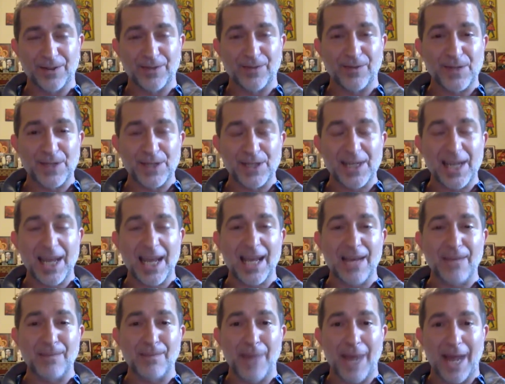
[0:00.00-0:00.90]
for
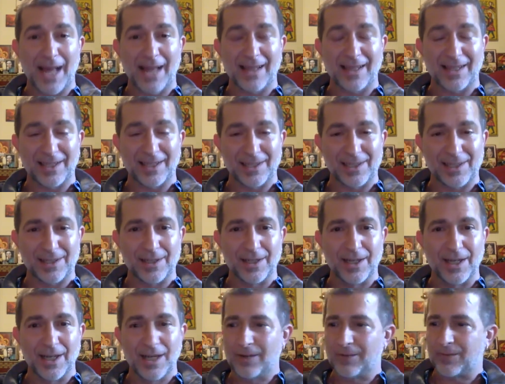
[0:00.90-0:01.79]
staying balanced,
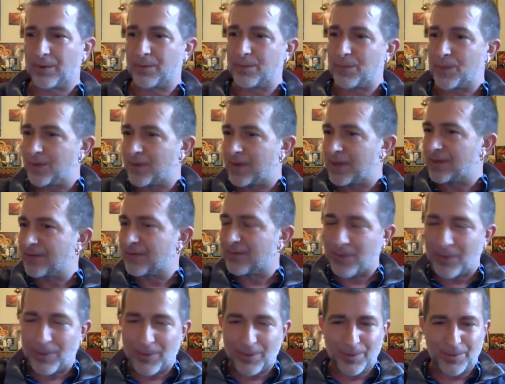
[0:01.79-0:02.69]
for moving
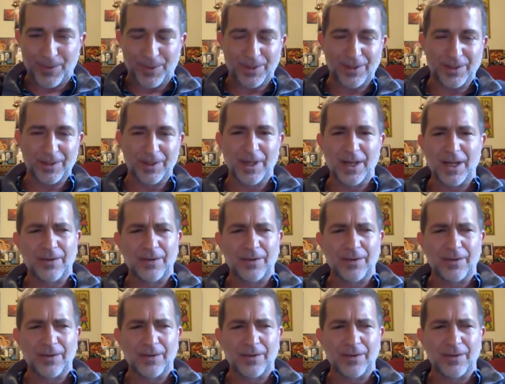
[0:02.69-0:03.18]
forward,